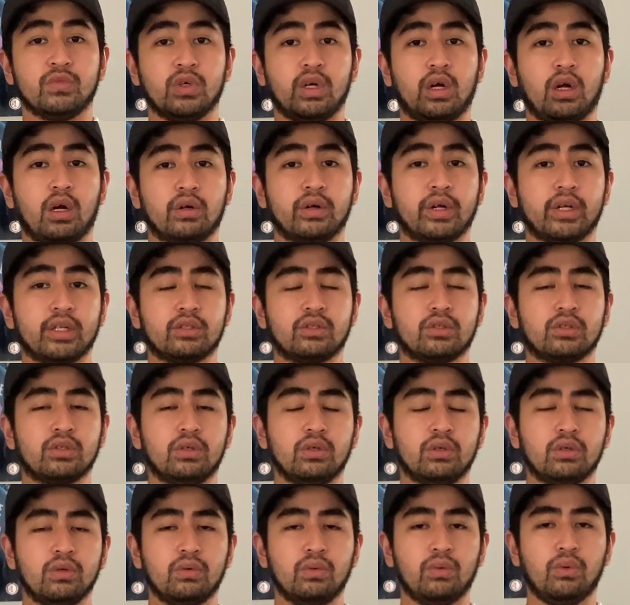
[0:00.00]
All right.
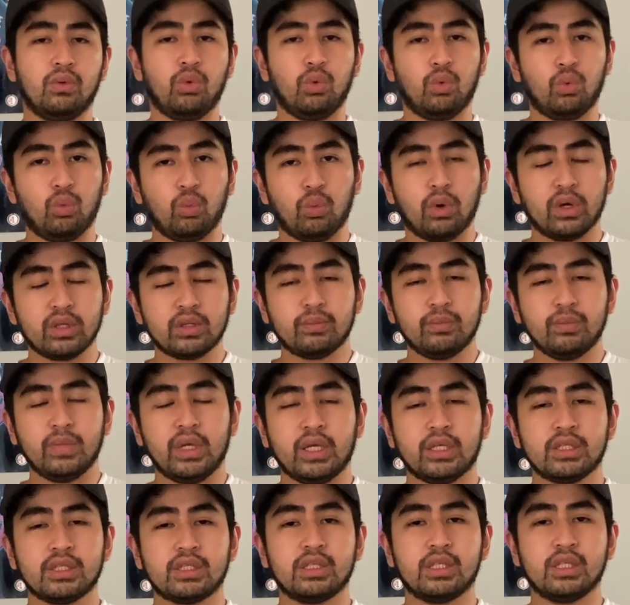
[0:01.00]
So what
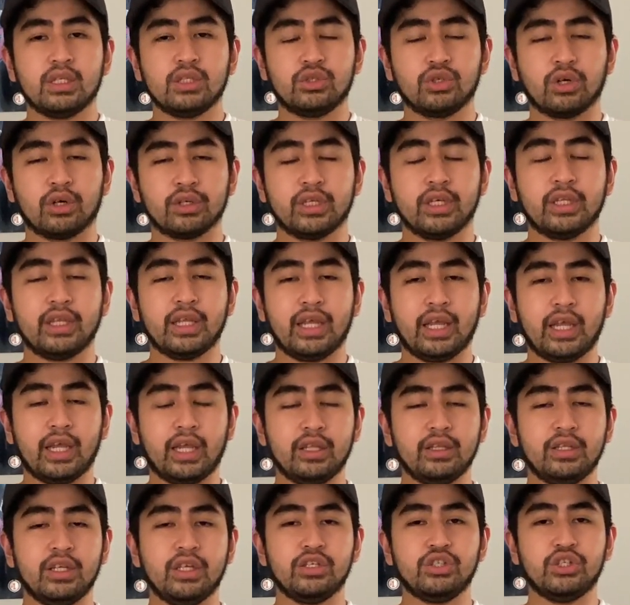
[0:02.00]
makes the Jordan
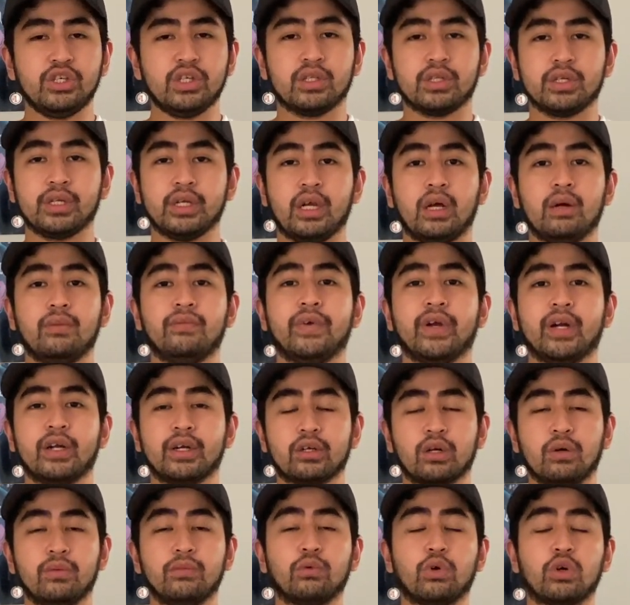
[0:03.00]
ADG3 a very
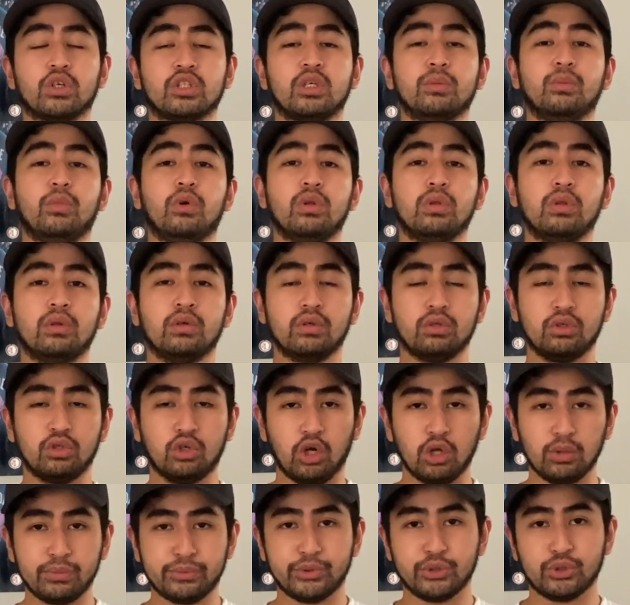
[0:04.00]
comfortable
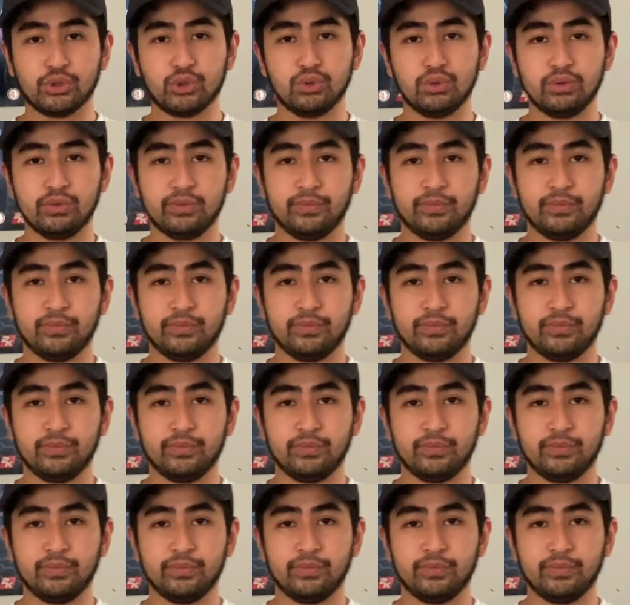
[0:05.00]
golf shoe?